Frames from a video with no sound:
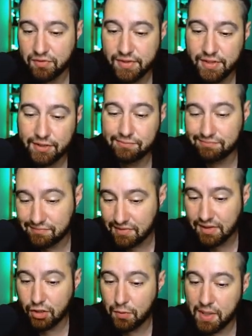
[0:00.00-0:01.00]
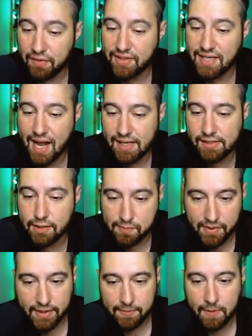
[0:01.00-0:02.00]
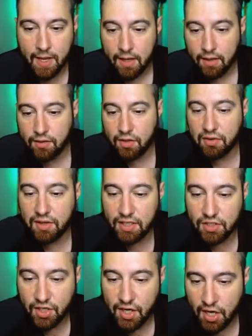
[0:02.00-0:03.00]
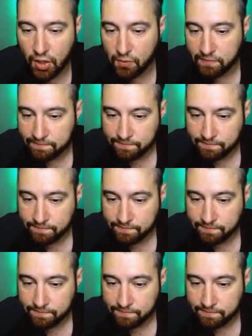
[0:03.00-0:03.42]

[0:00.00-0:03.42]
So a little bit of a toss-up, but good thing to know.